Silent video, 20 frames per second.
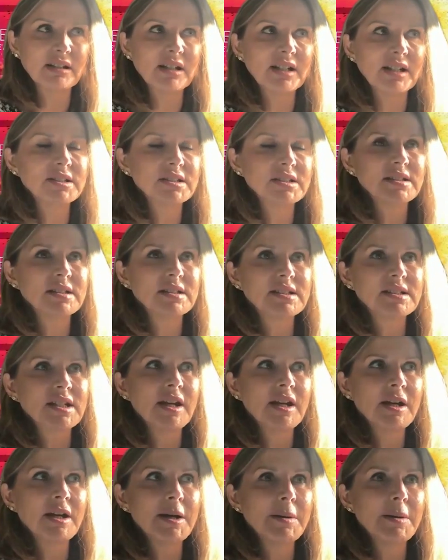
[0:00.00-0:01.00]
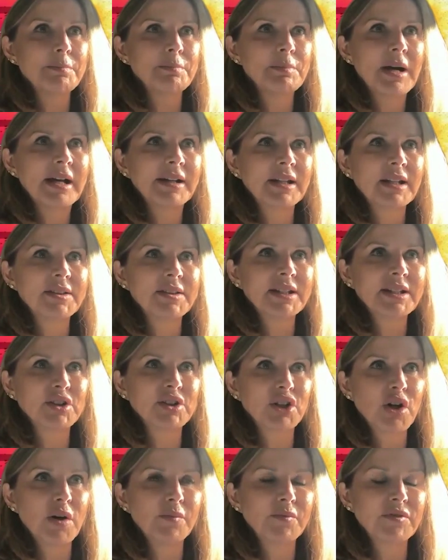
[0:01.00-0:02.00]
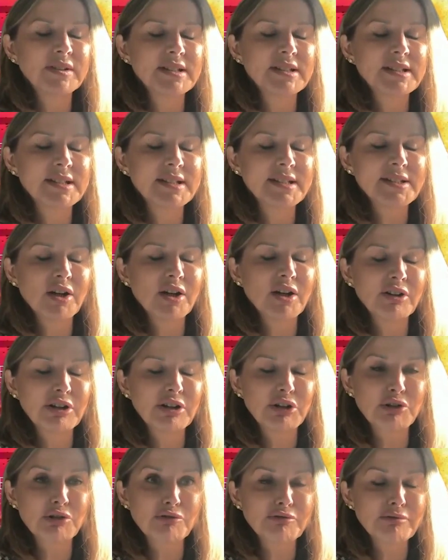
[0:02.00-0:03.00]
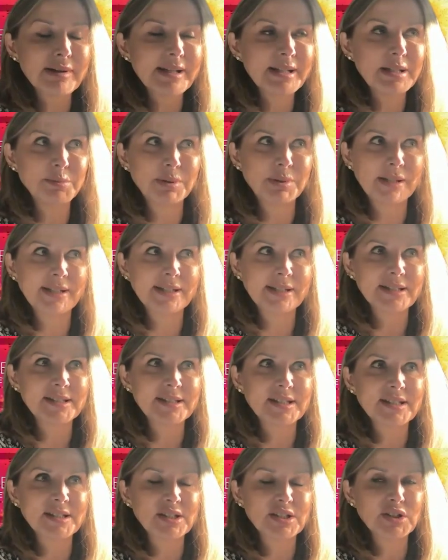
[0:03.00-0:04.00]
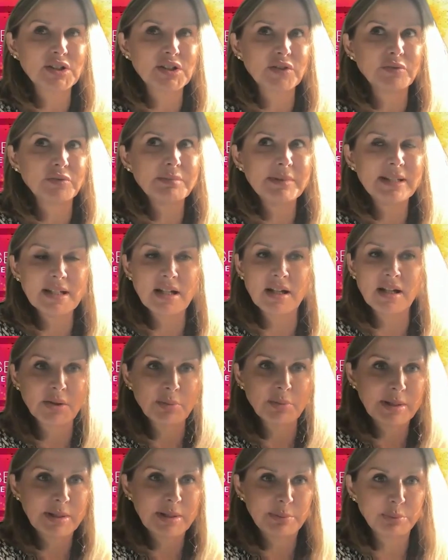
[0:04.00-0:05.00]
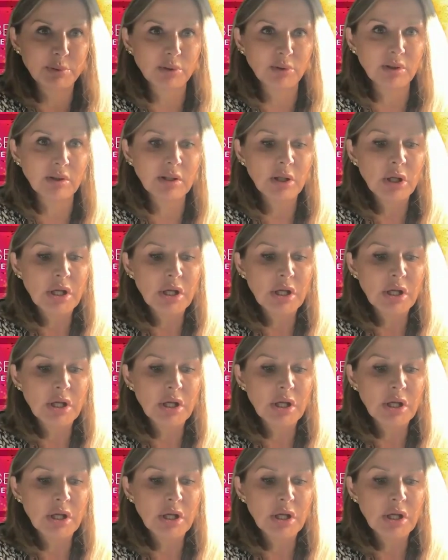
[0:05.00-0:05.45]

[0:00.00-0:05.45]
And I think the conferences are a great place to sort of meet other people,